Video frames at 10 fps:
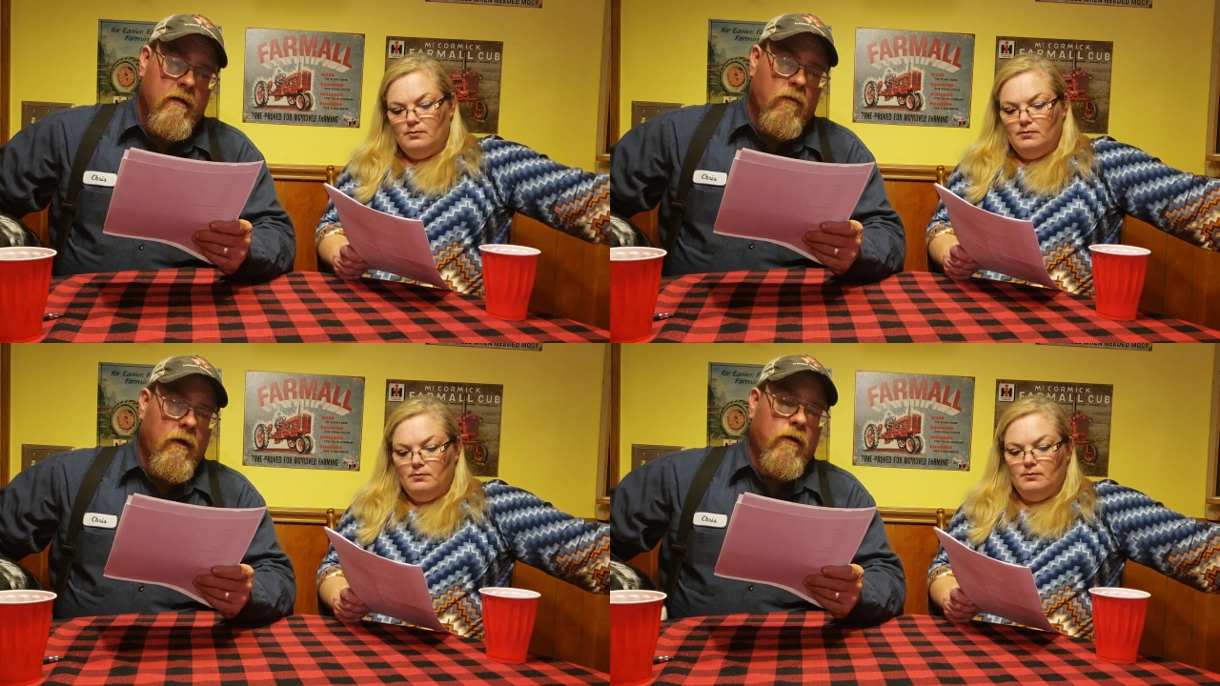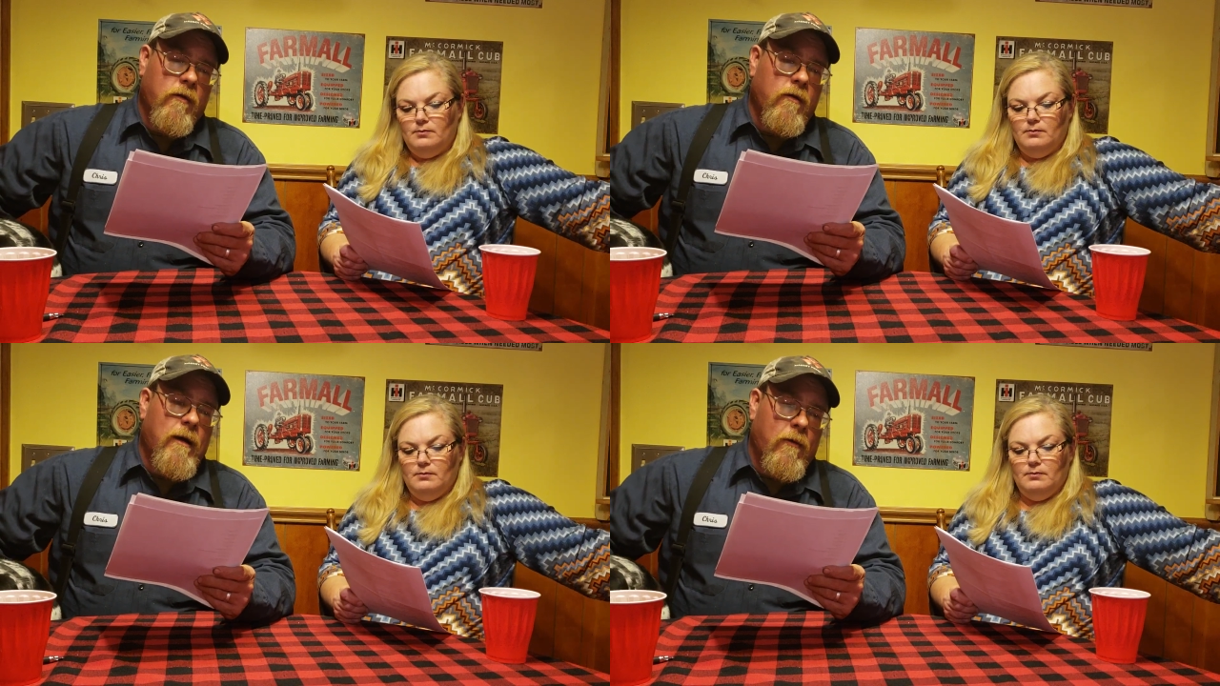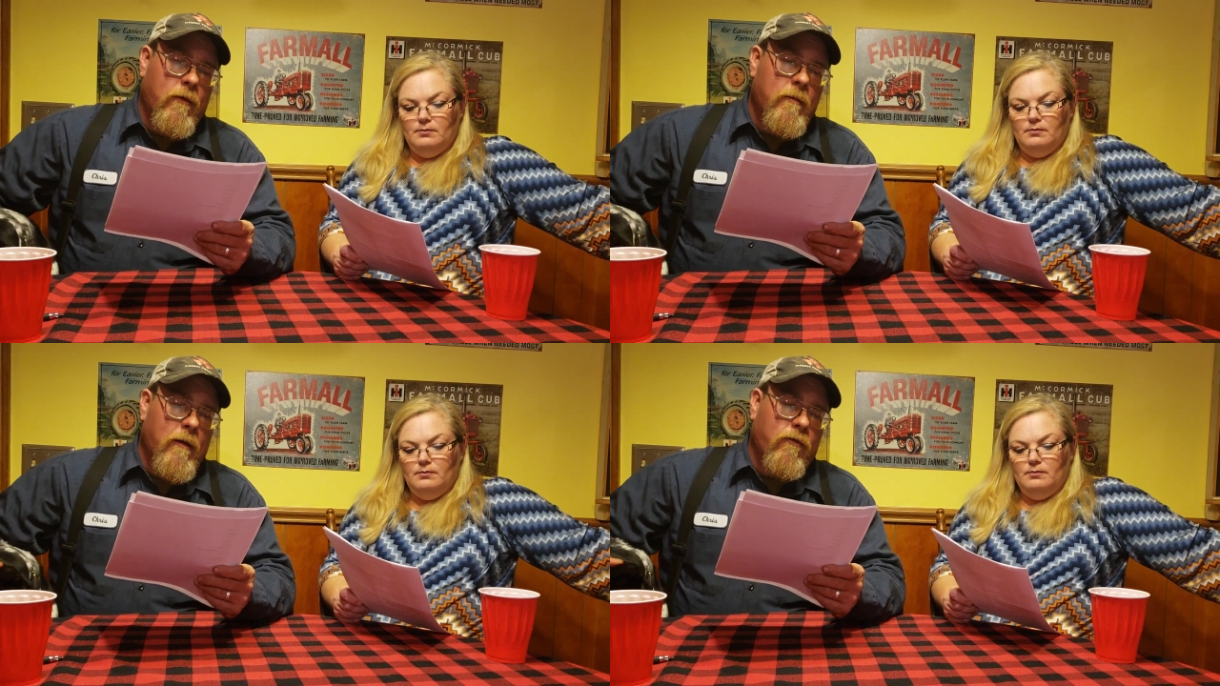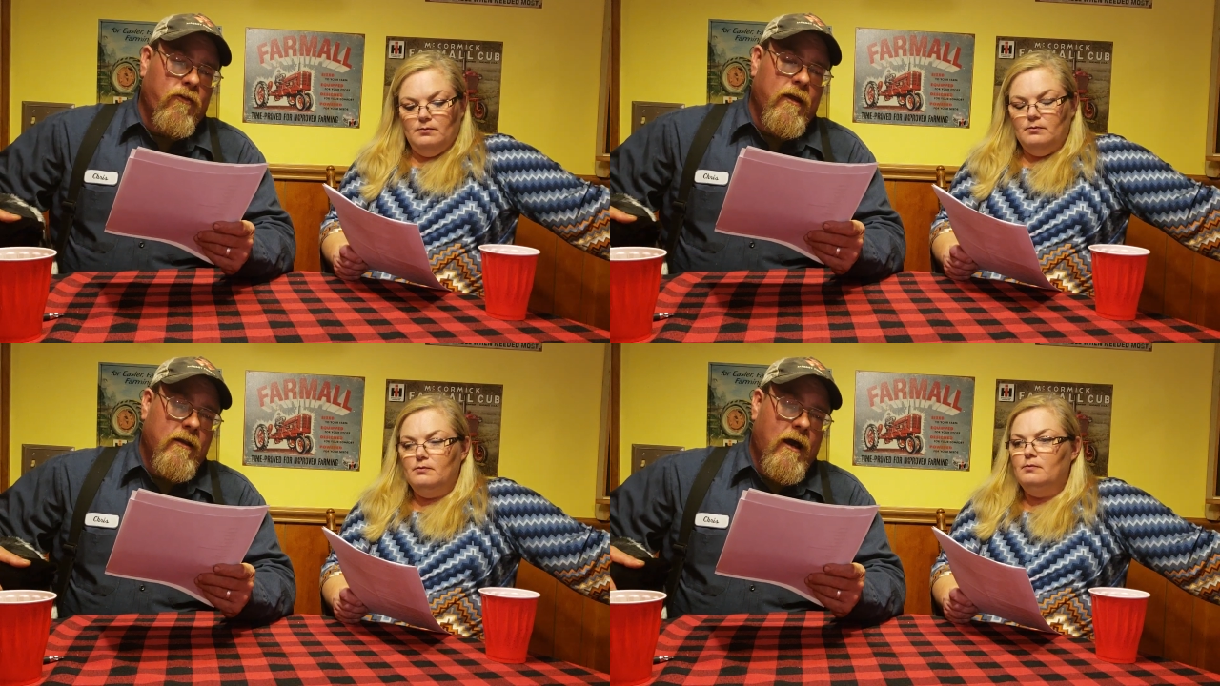Speaker 1: Well, you might we might
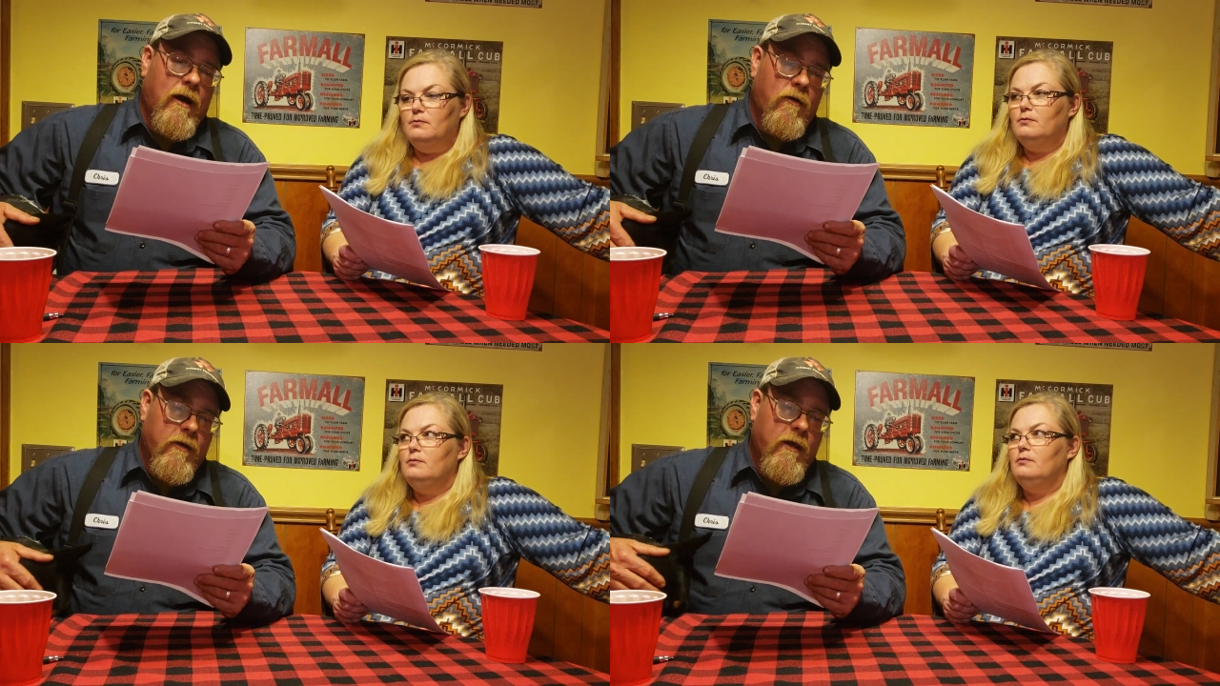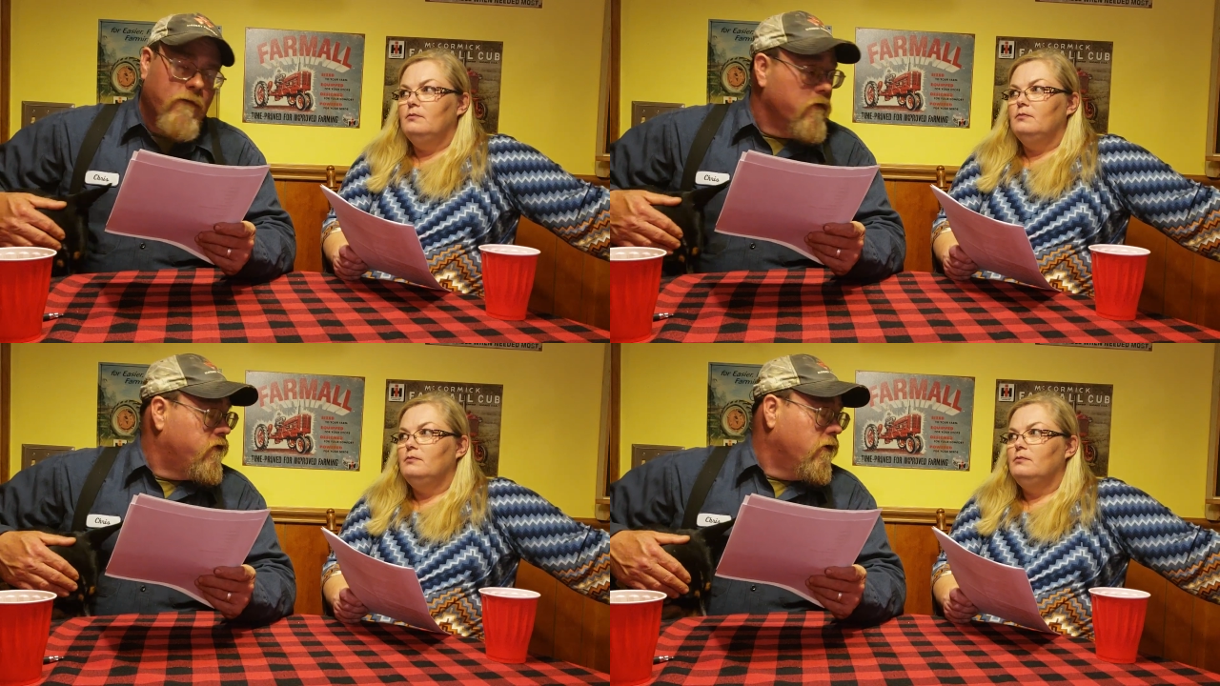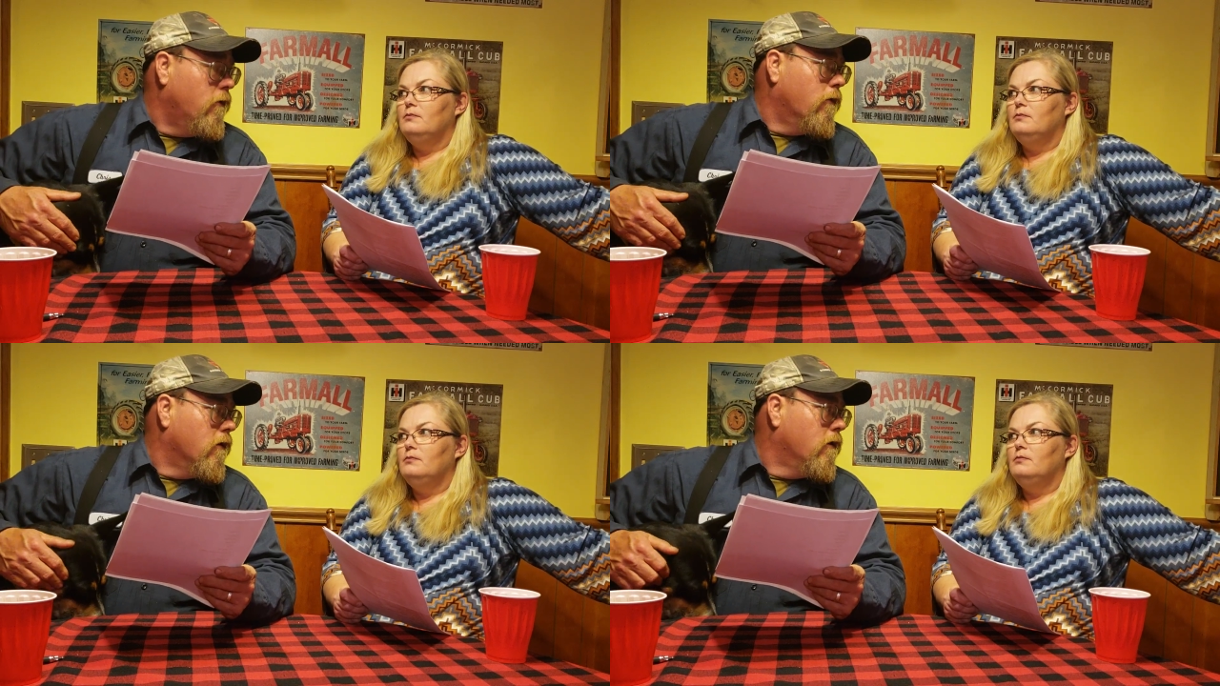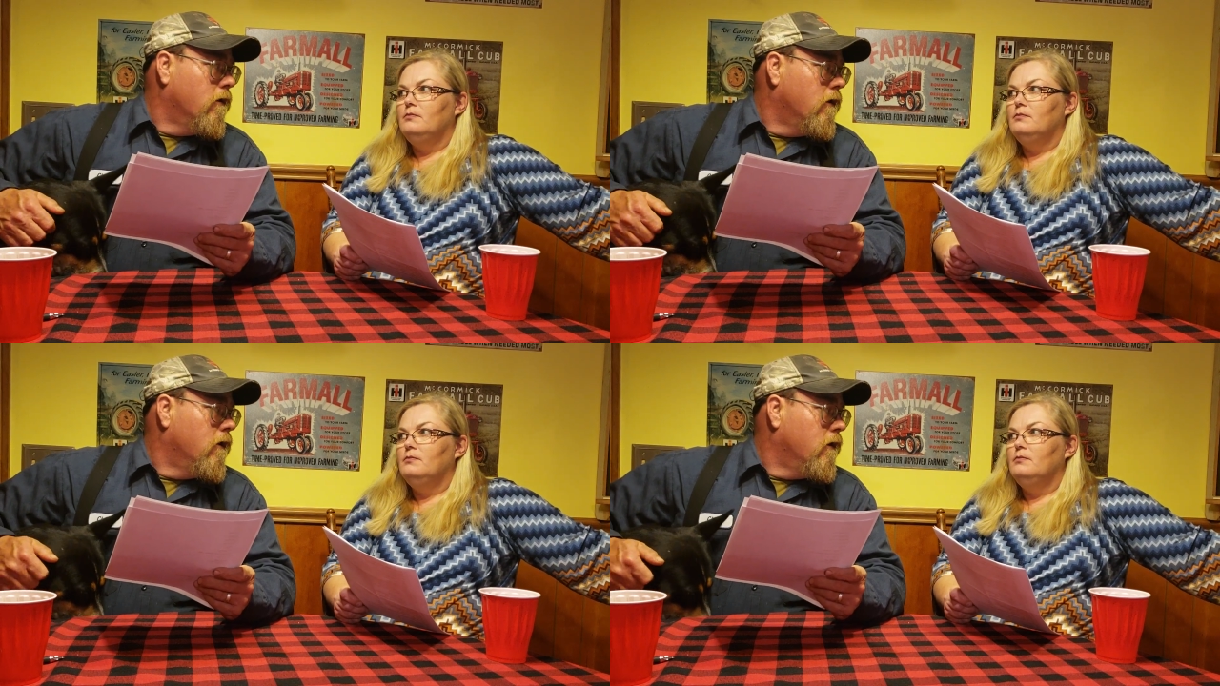say no, yeah, for sure.
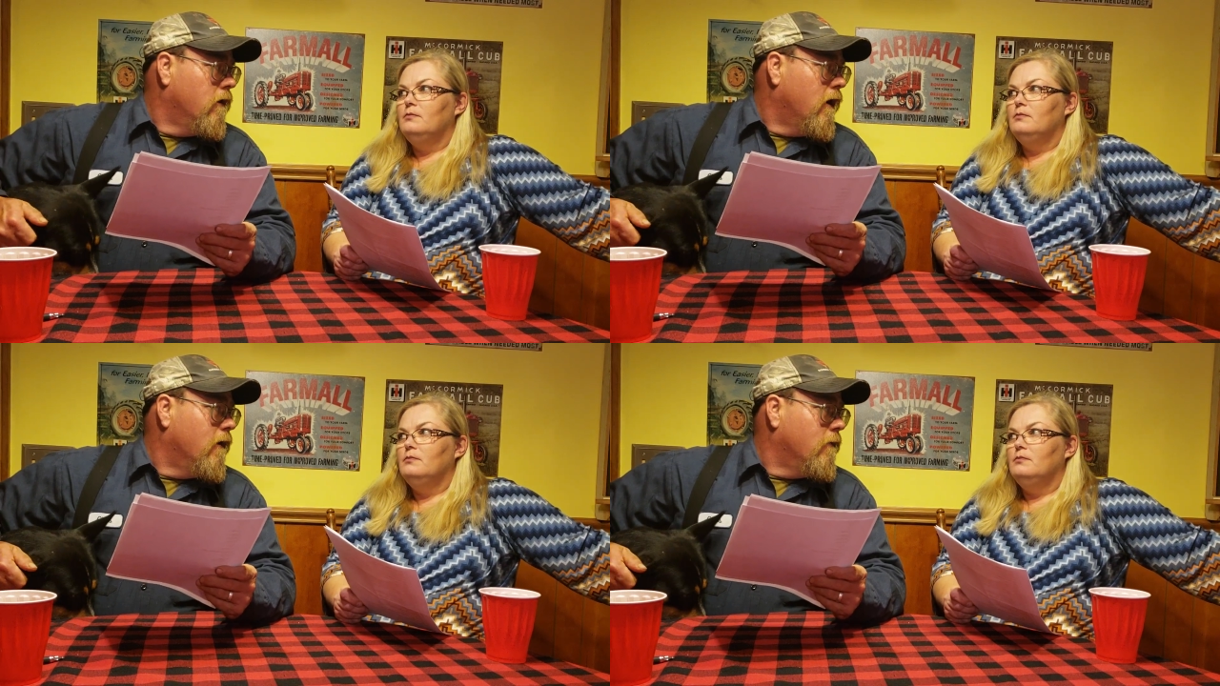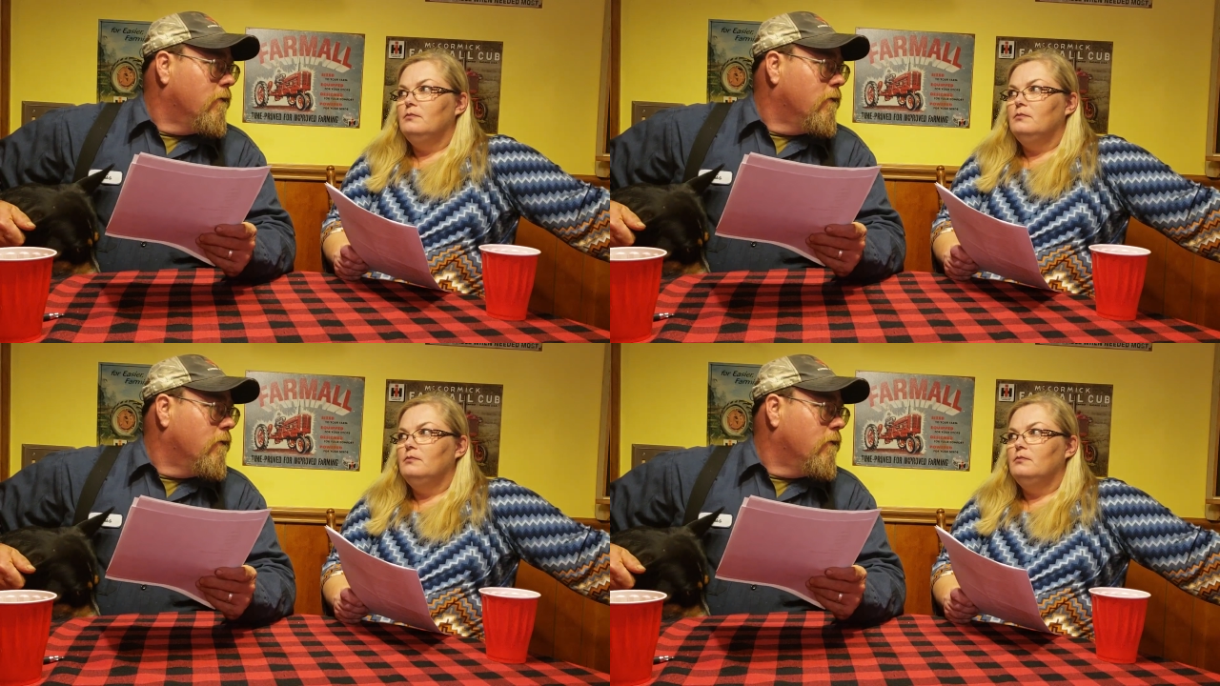Uh,